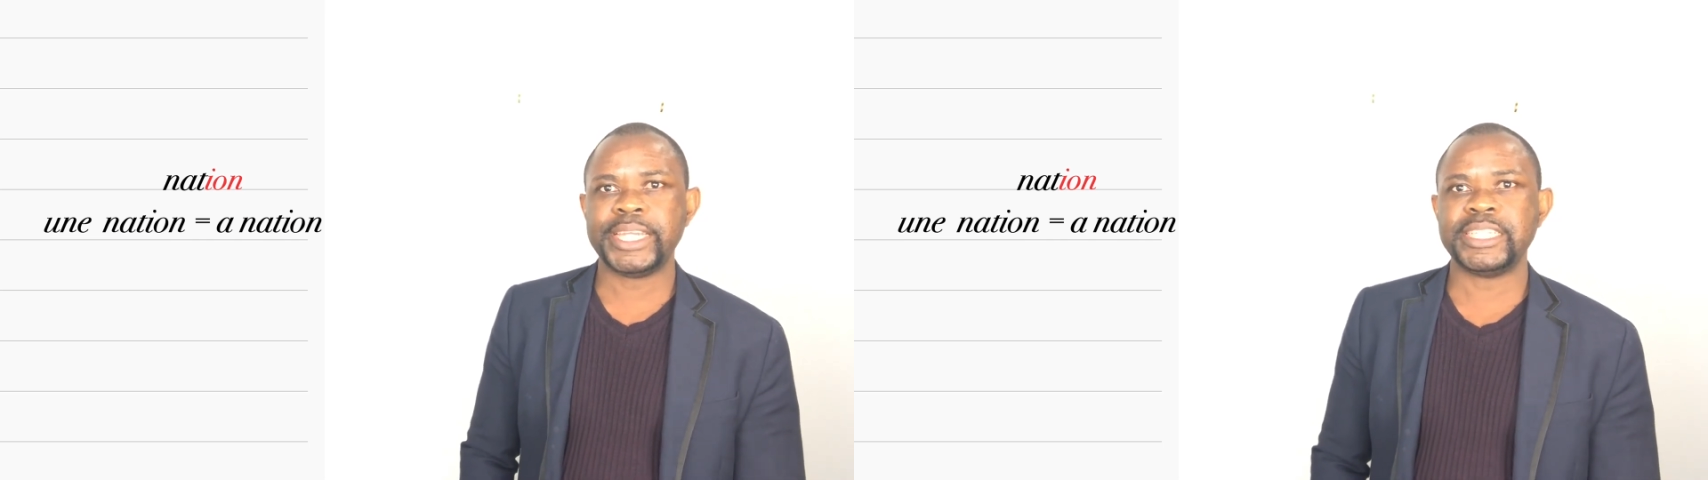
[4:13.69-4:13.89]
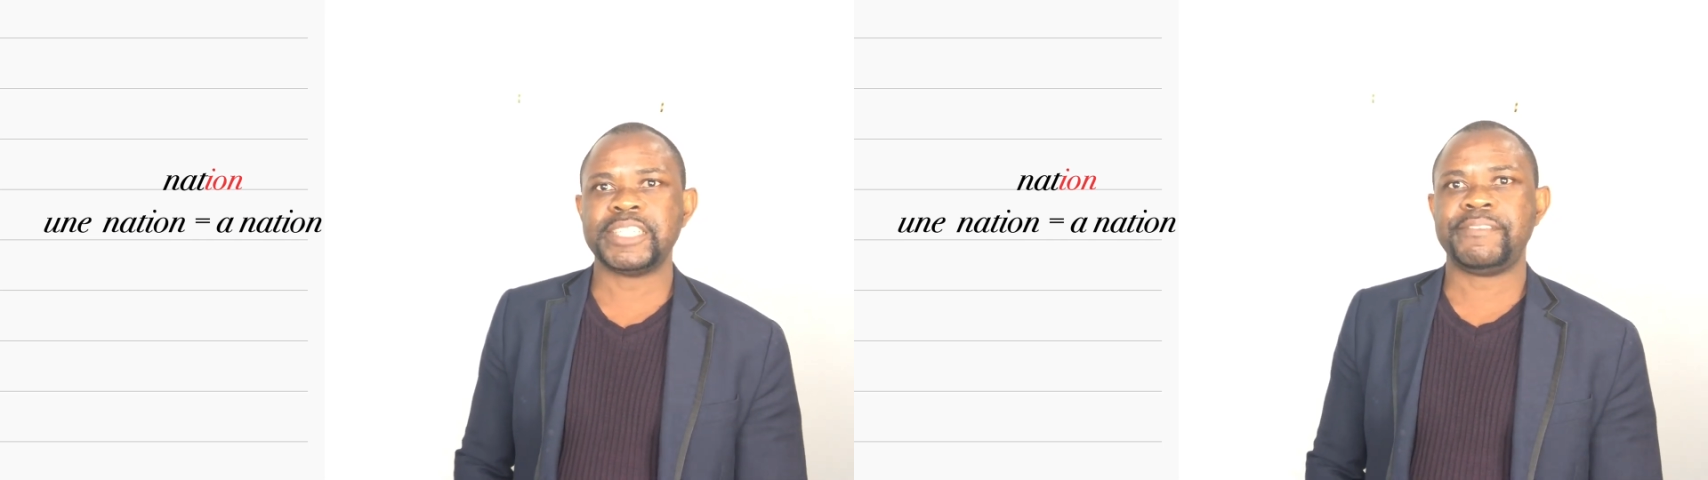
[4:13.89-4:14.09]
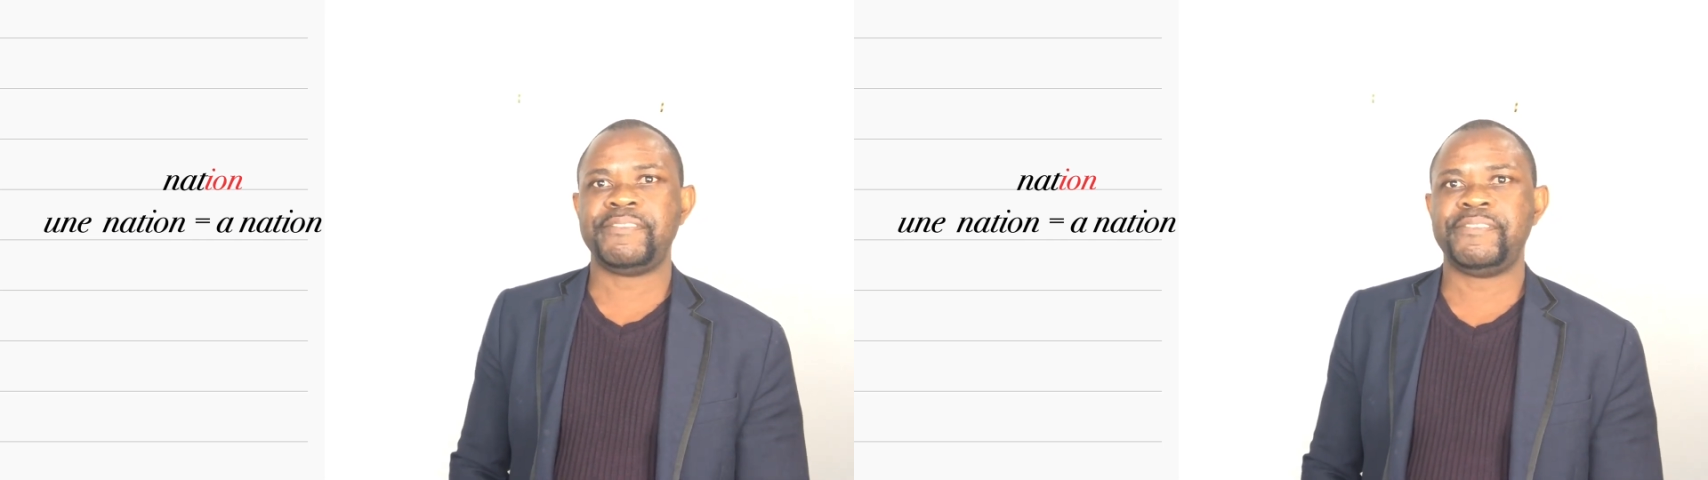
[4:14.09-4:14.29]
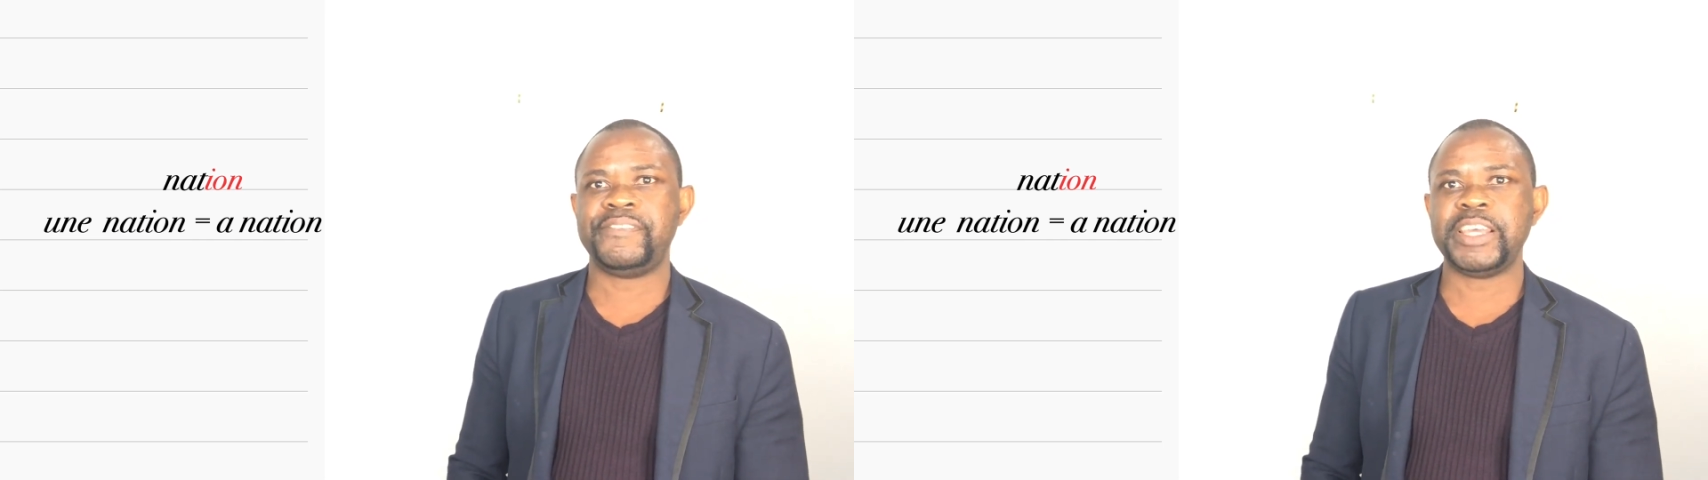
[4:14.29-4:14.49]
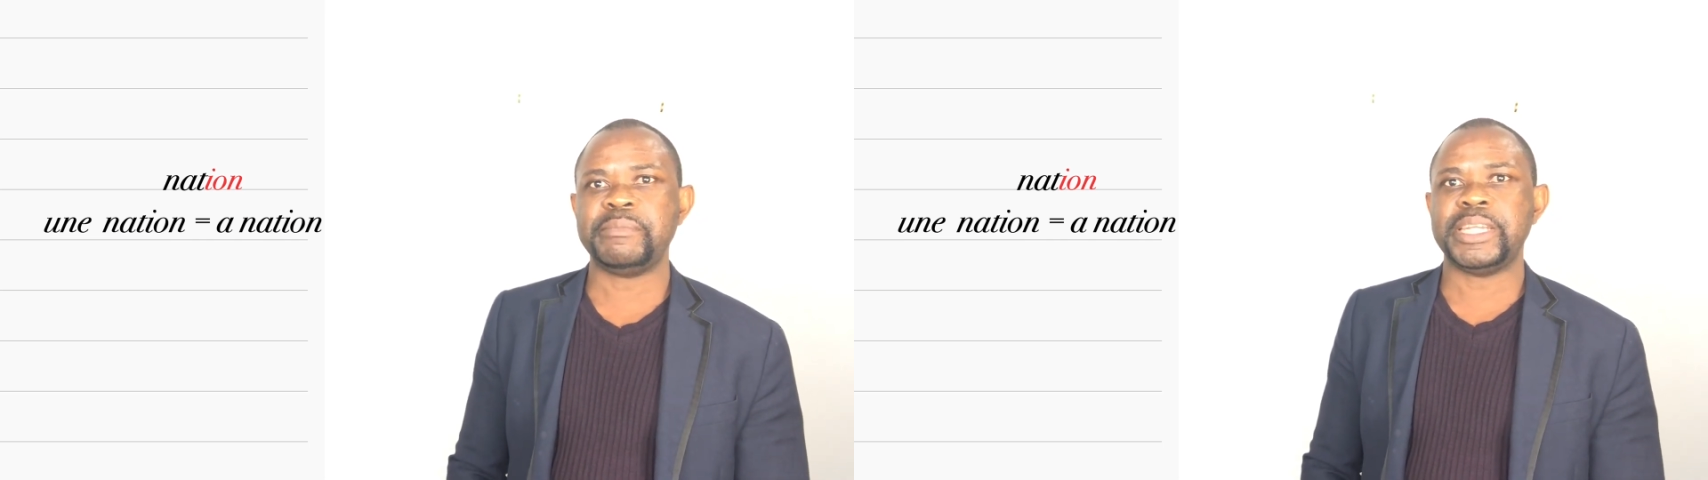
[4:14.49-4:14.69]
it's a
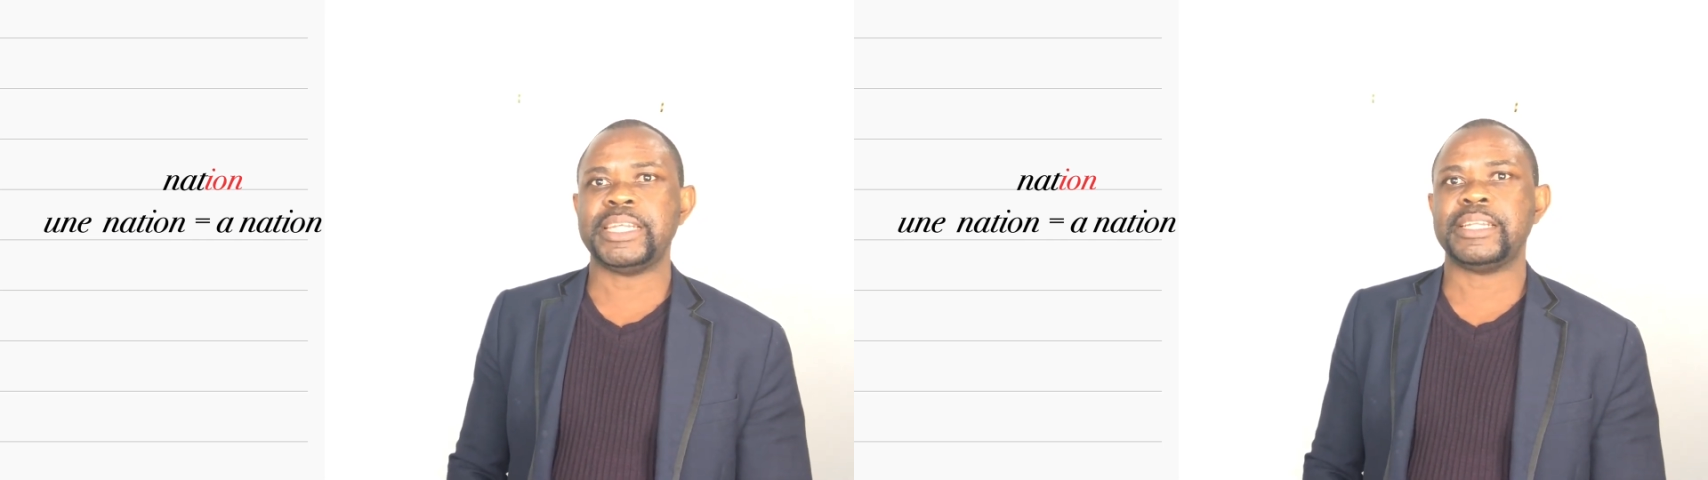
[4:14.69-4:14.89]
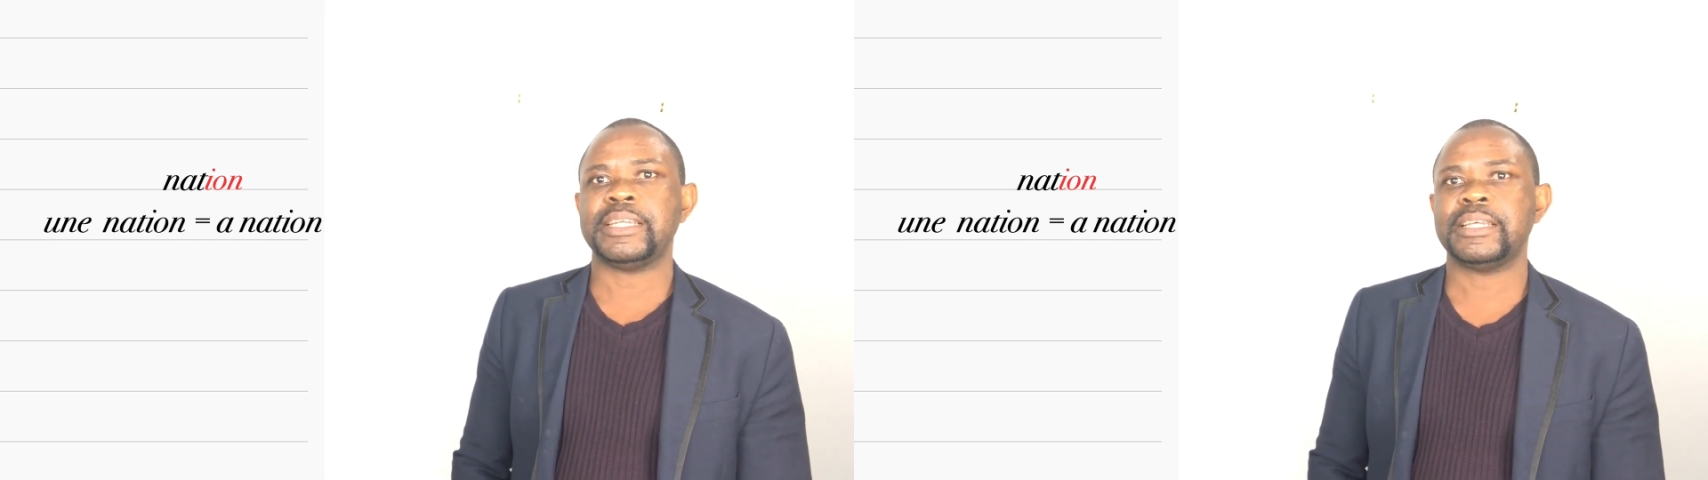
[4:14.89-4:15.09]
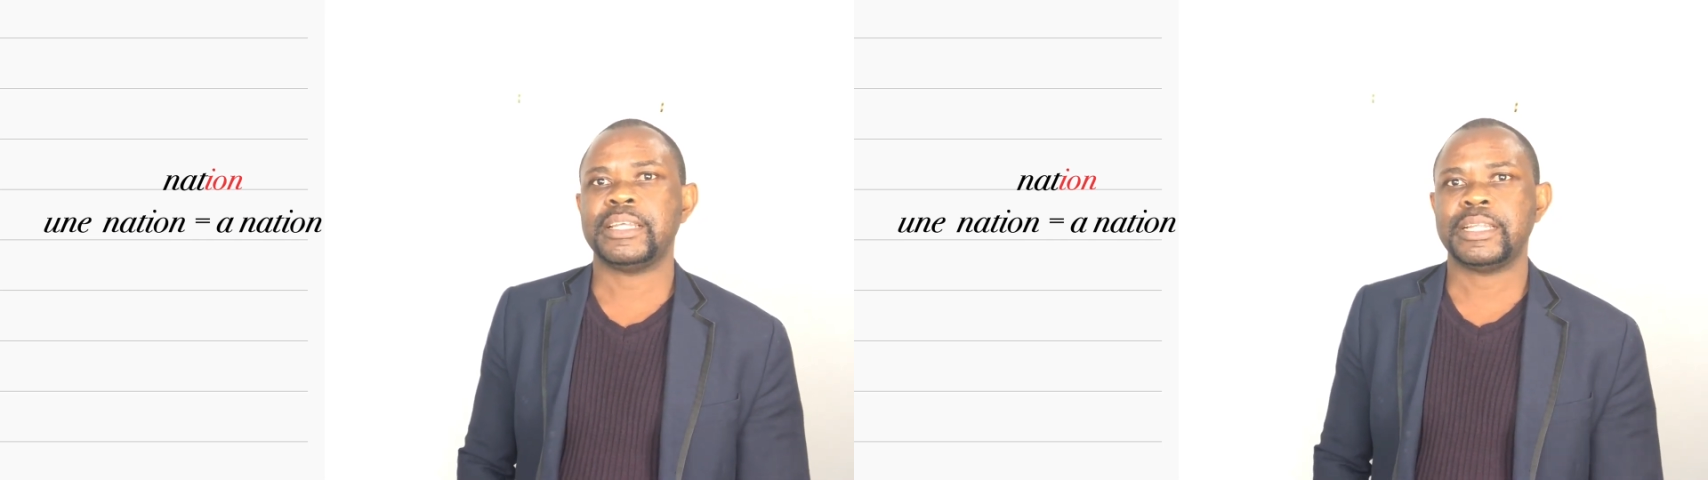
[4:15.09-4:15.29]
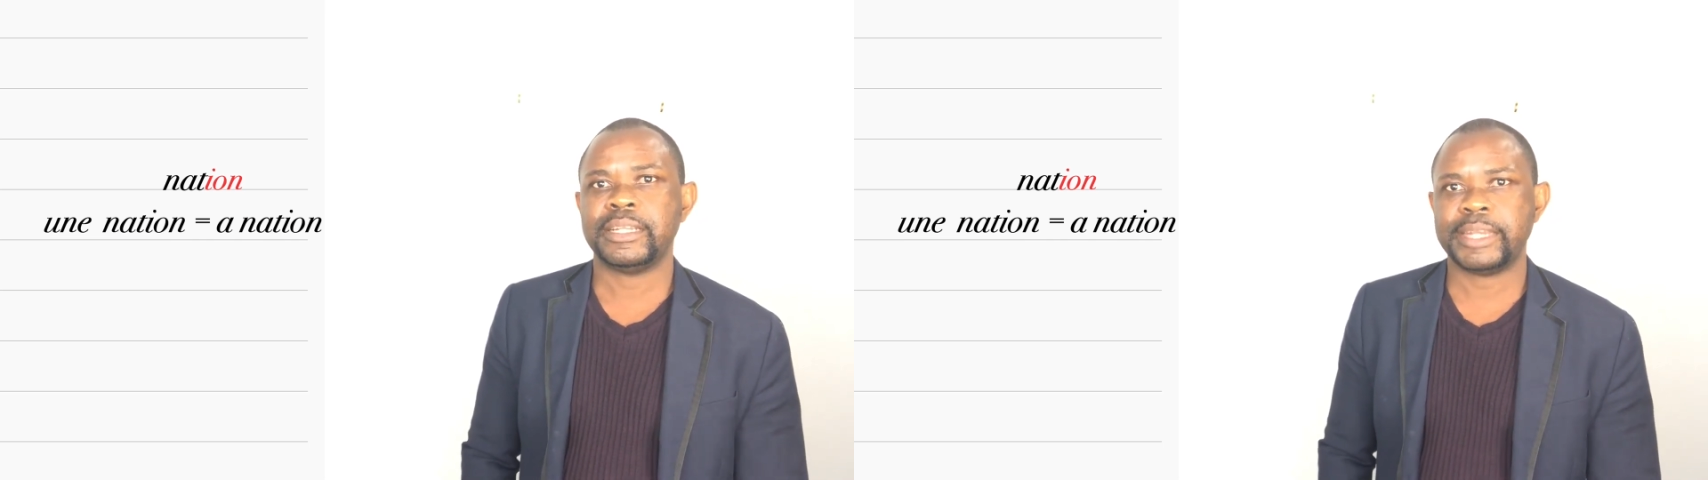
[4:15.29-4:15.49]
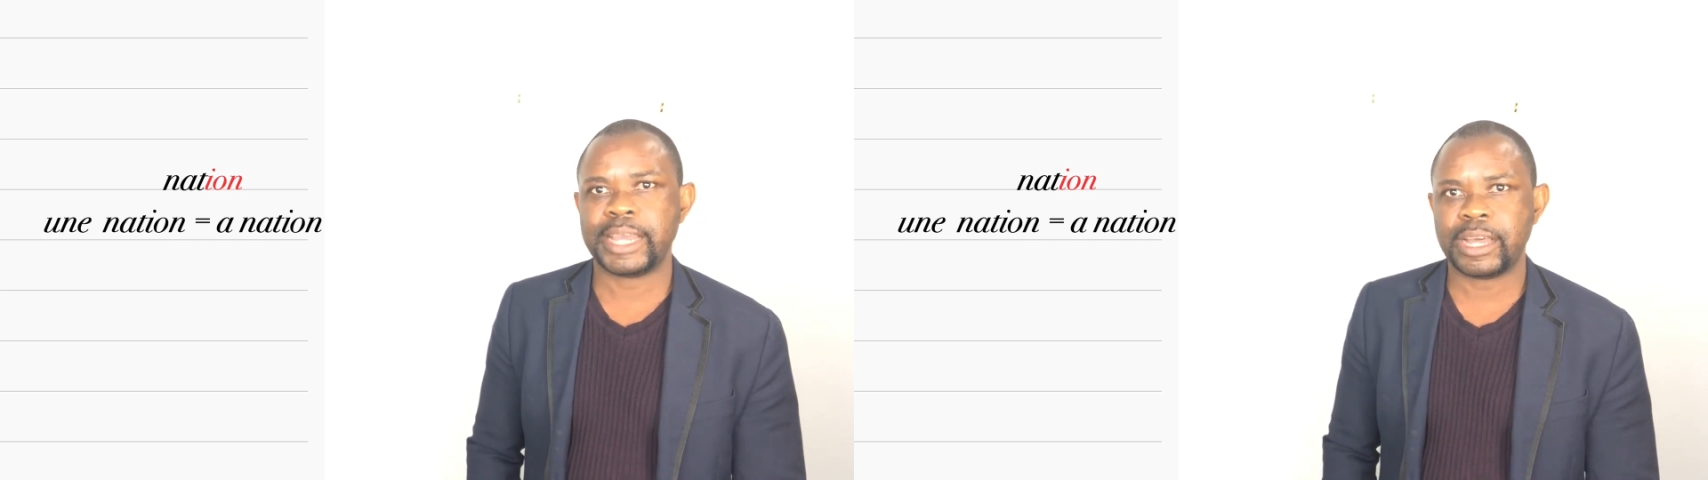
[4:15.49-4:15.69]
feminine
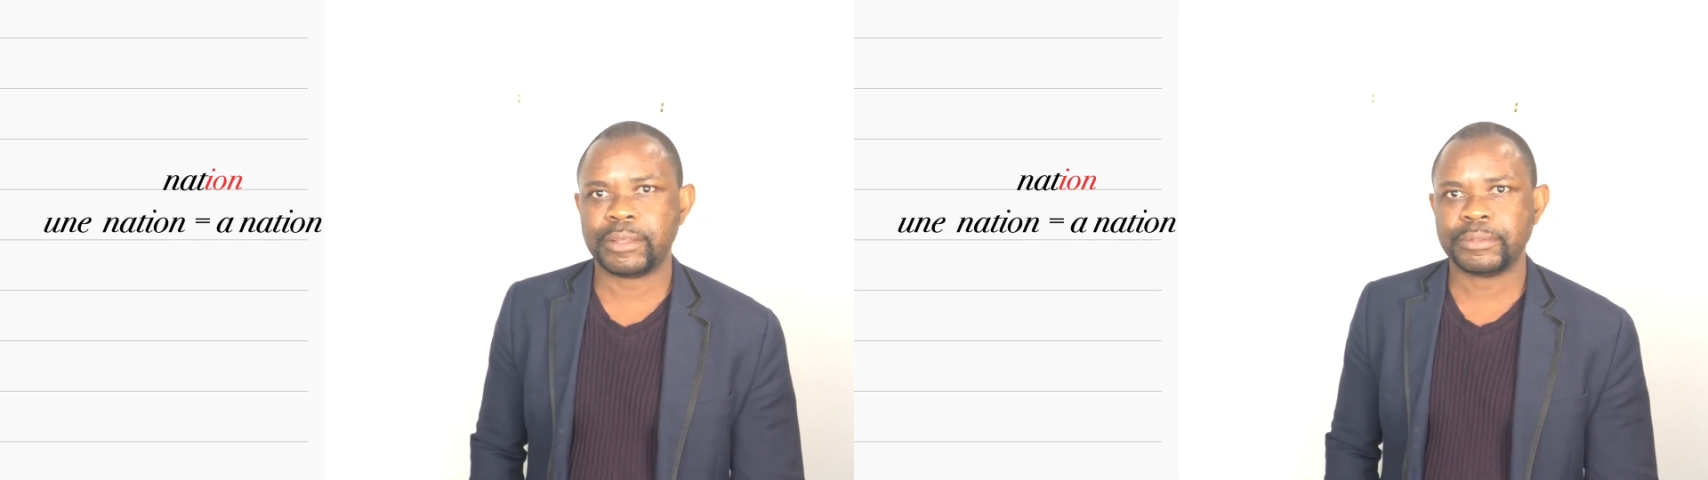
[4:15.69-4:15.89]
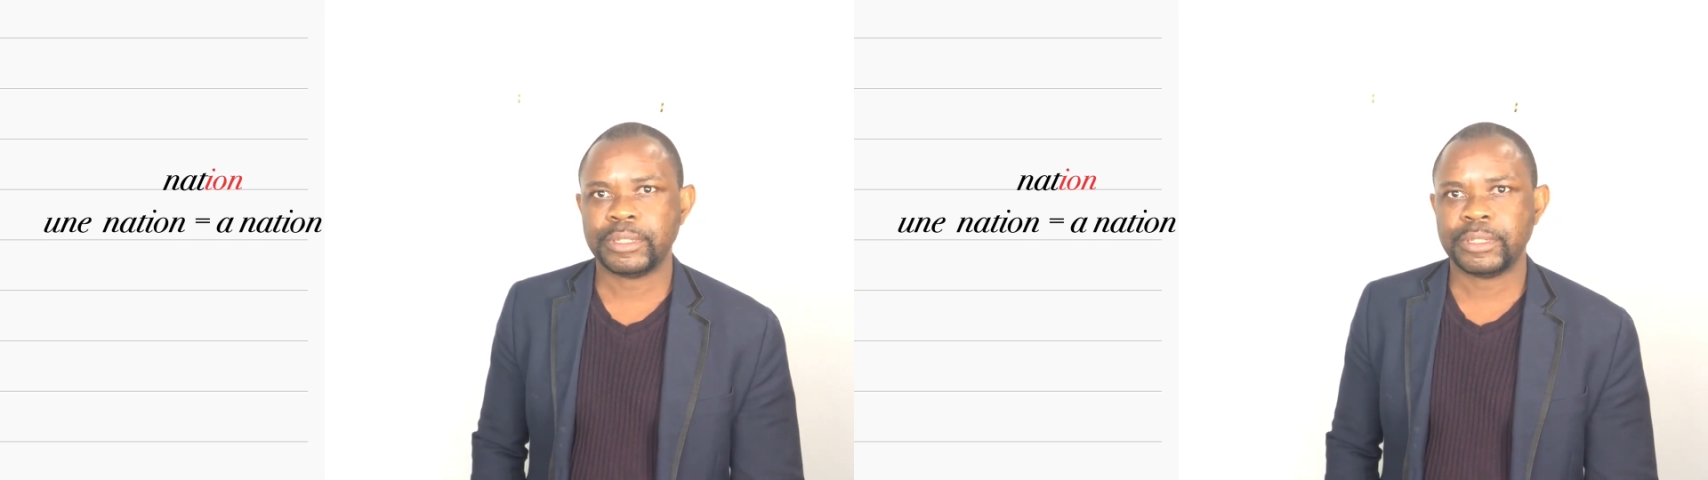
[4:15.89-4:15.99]
noun.